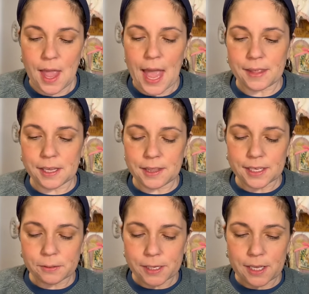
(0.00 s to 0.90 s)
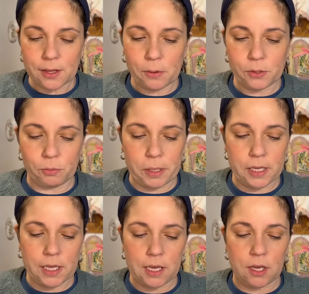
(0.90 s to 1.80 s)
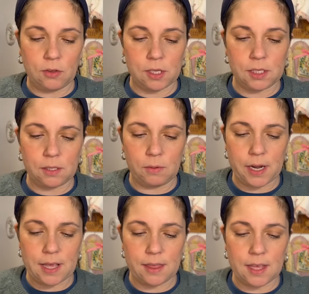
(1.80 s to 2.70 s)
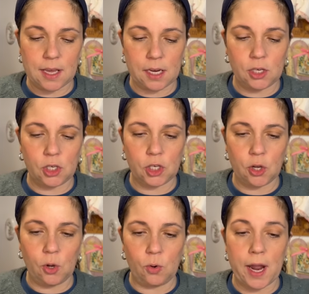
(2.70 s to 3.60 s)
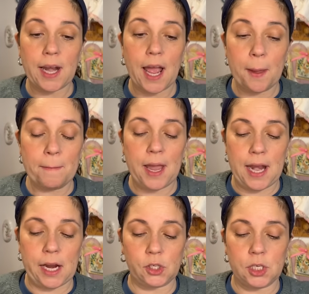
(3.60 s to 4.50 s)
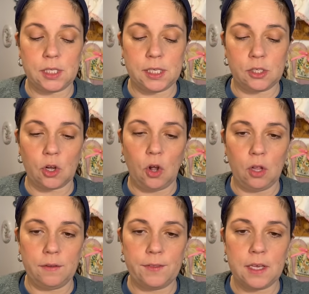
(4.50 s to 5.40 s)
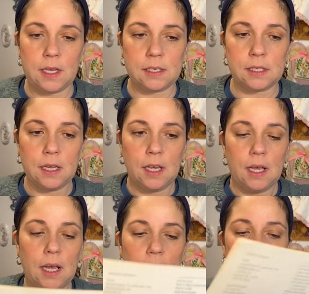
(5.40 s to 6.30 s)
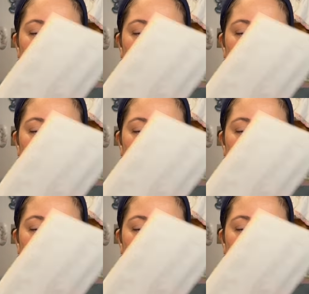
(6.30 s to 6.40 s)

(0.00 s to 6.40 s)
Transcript: And then this one I thought was really cute. This is the one I think I showed, and I might actually stitch all of these. I